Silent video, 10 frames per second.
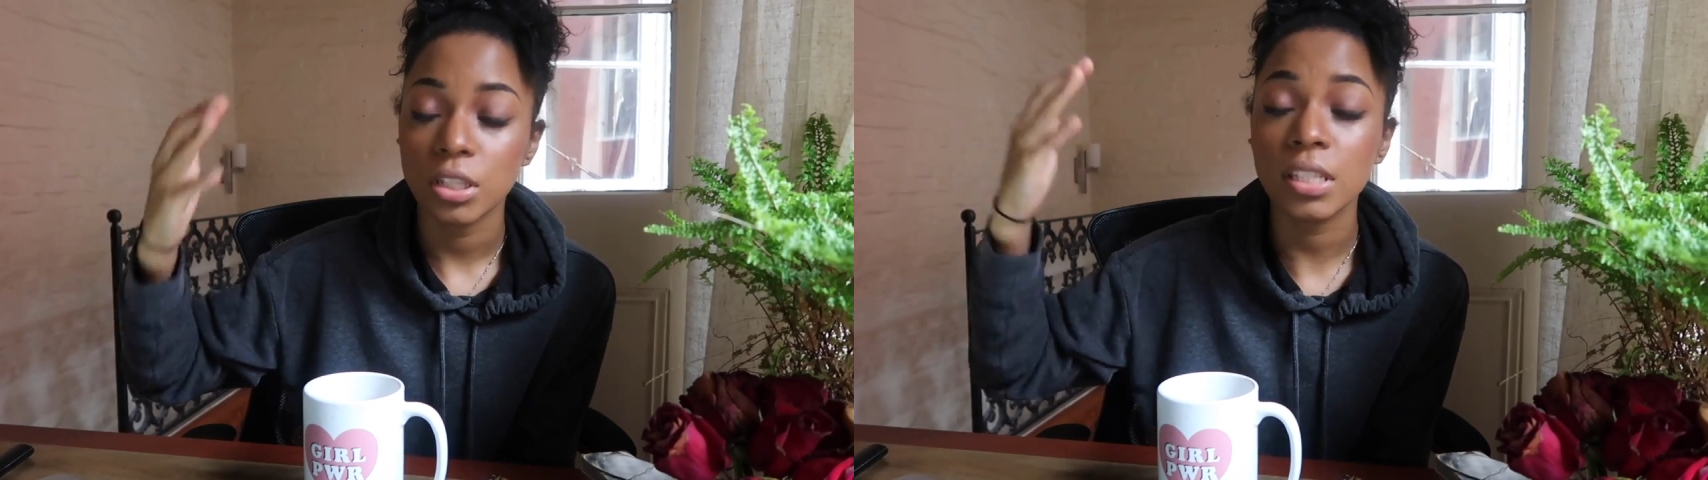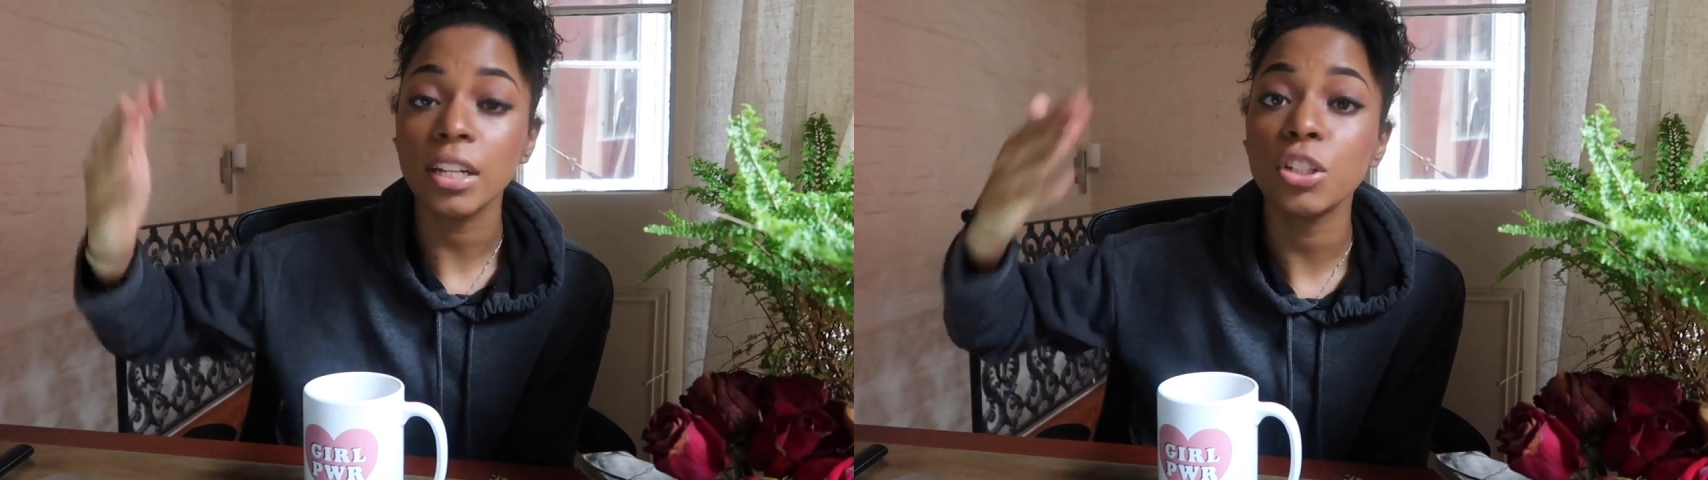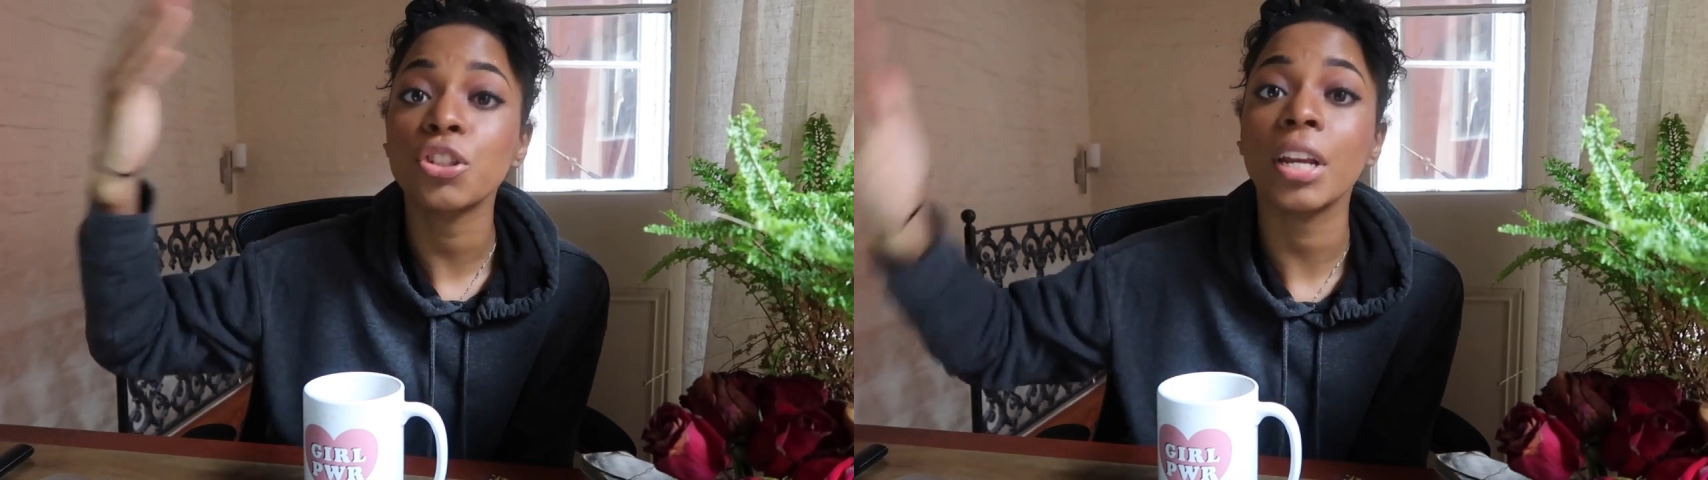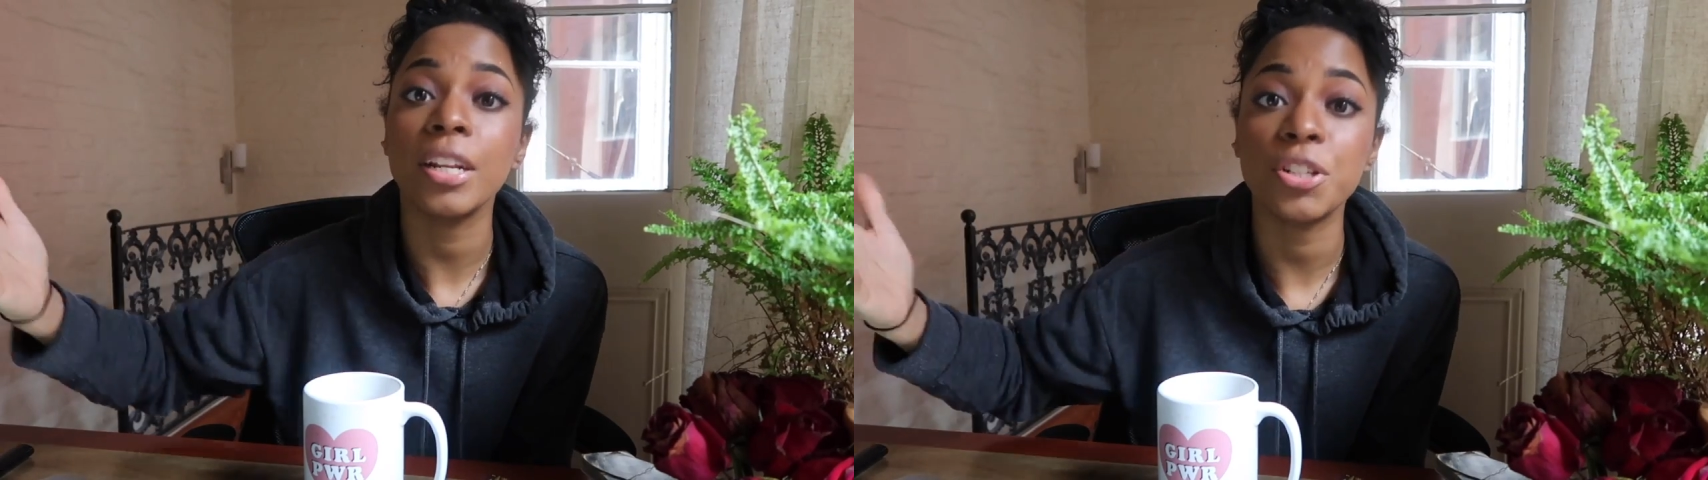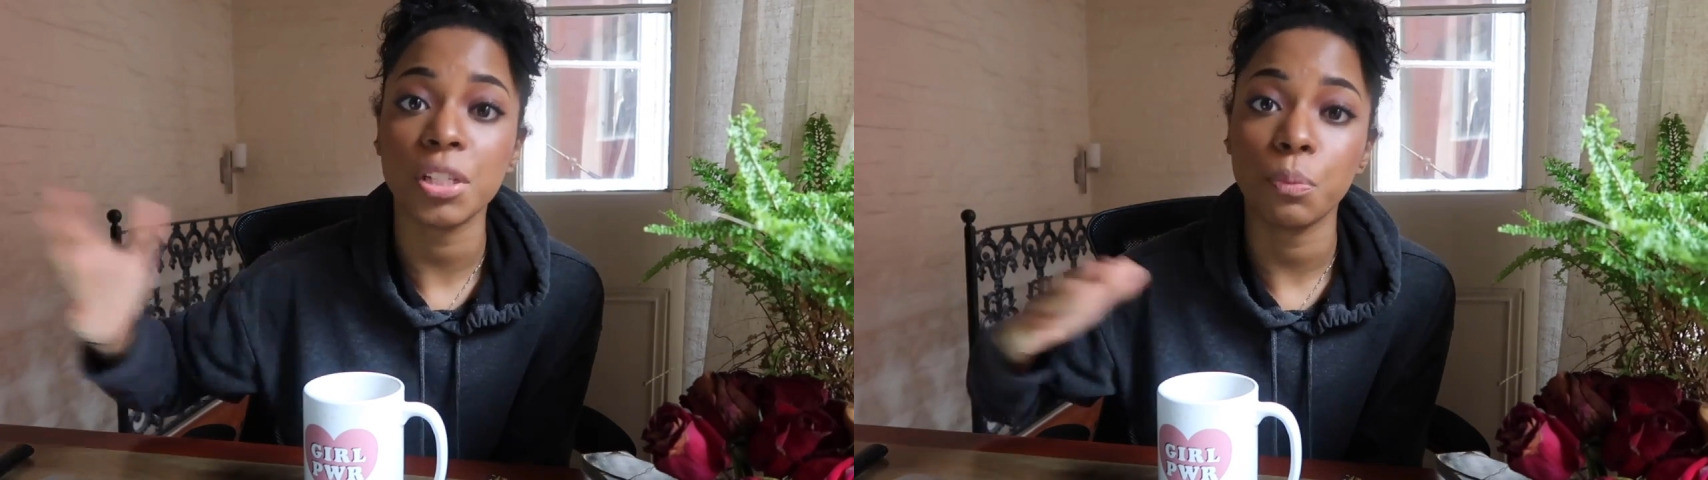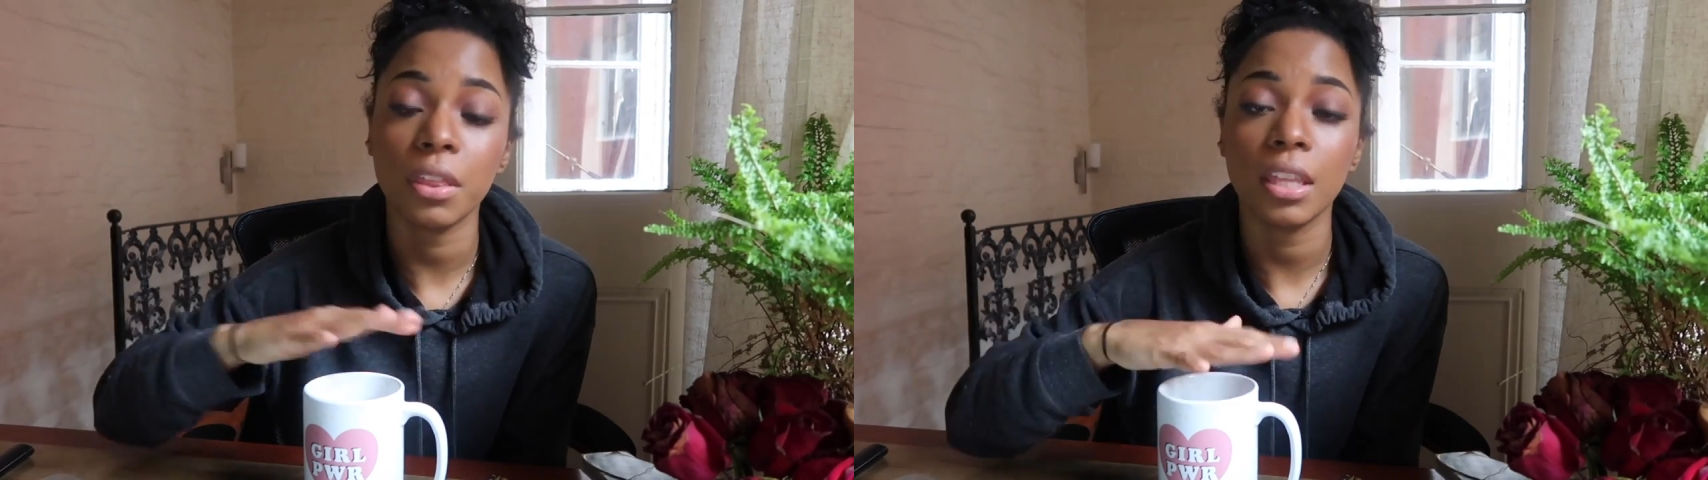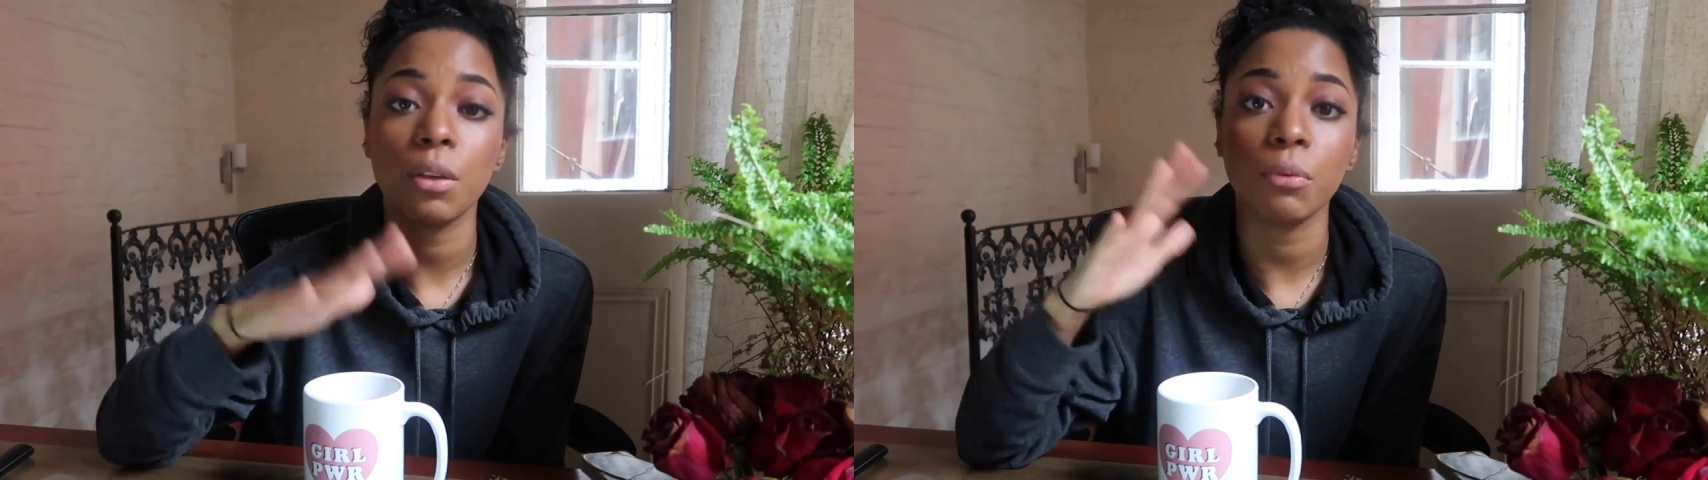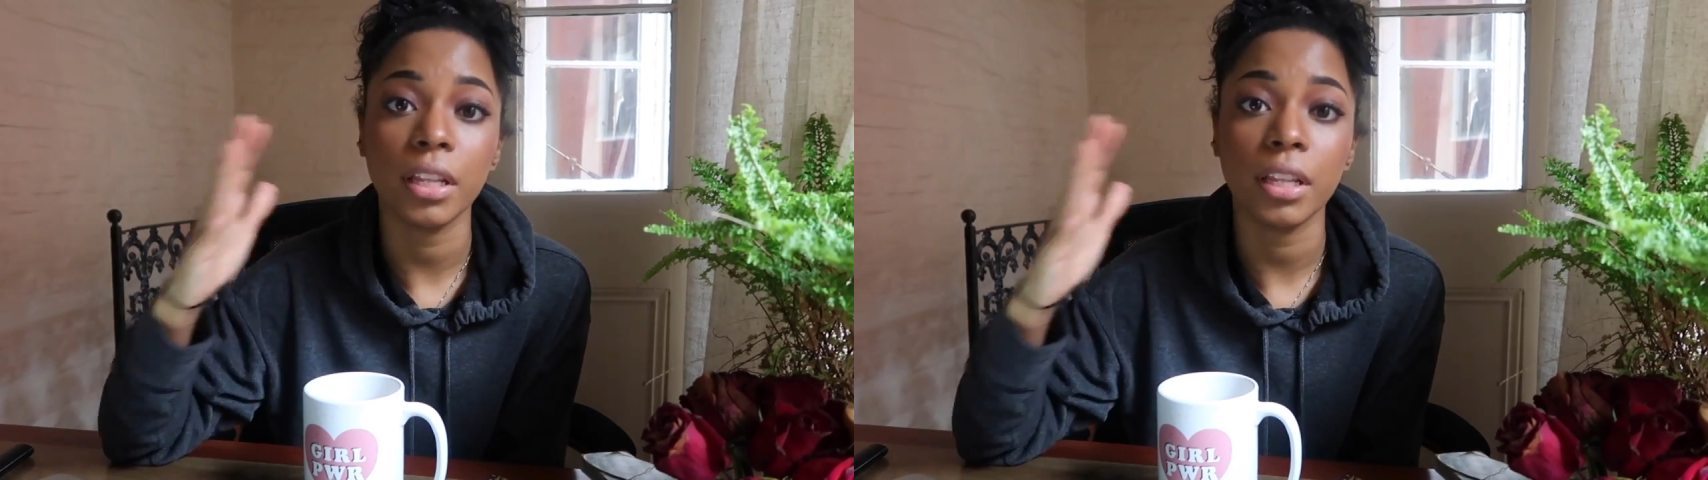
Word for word: sudden changes within the